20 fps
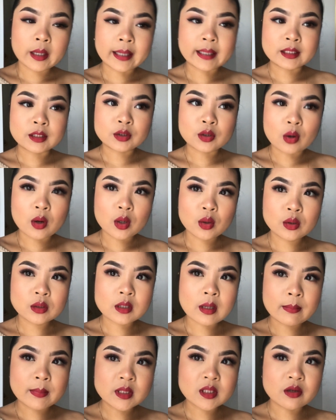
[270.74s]
Okay, so I
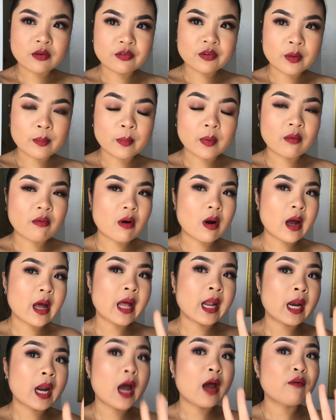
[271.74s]
looked at myself in the mirror
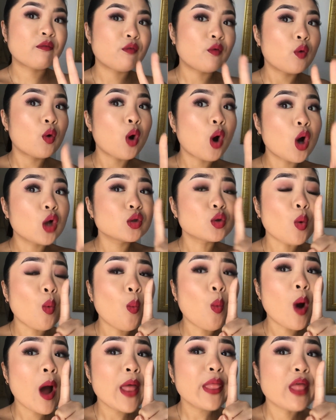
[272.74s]
and I forgot
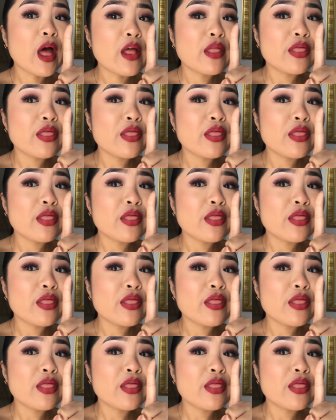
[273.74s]
one